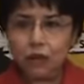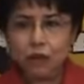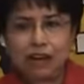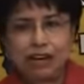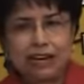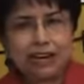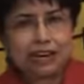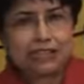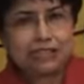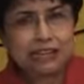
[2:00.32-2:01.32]
what an
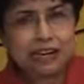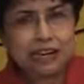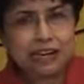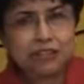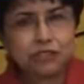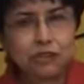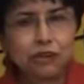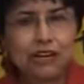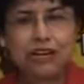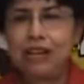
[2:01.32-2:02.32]
insect likes to
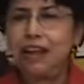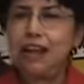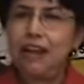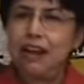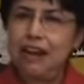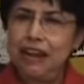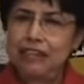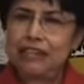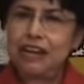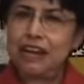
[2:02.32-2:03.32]
eat,
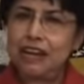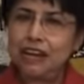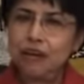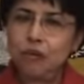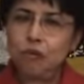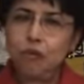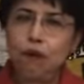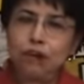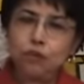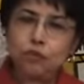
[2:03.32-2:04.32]
let's connect to
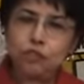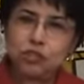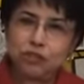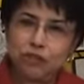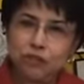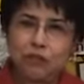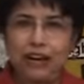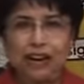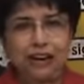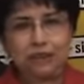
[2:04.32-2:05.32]
what do
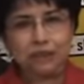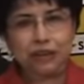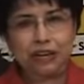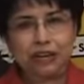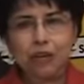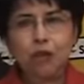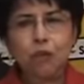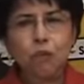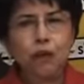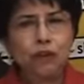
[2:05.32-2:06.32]
children like to eat.
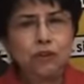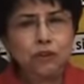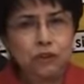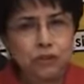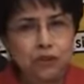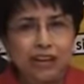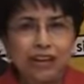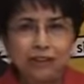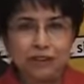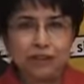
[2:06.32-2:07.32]
What do you
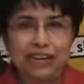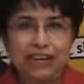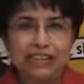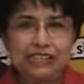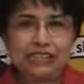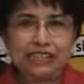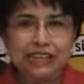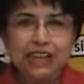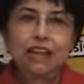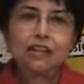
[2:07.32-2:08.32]
like to eat?
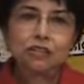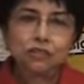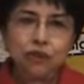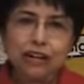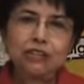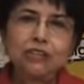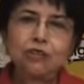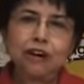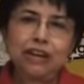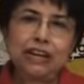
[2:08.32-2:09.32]
So let's
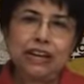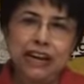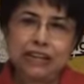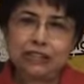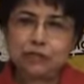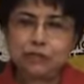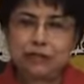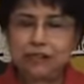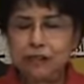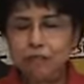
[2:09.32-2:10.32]
do our
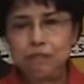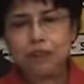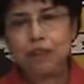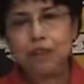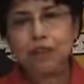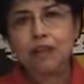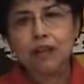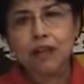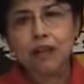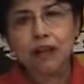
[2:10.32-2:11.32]
engagement.
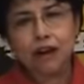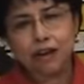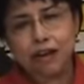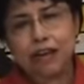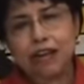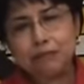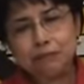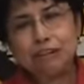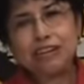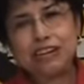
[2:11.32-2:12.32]
Our
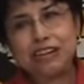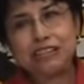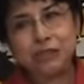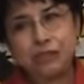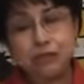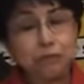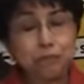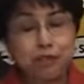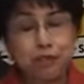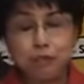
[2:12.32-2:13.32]
engagement today is going to
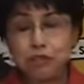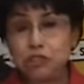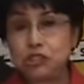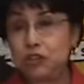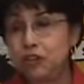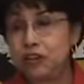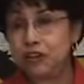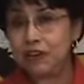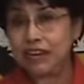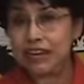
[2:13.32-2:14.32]
be where children
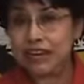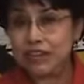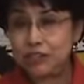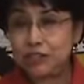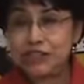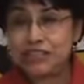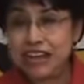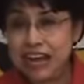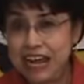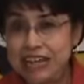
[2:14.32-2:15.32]
are going to get to
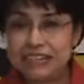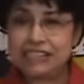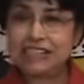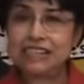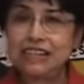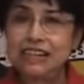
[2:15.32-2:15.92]
taste.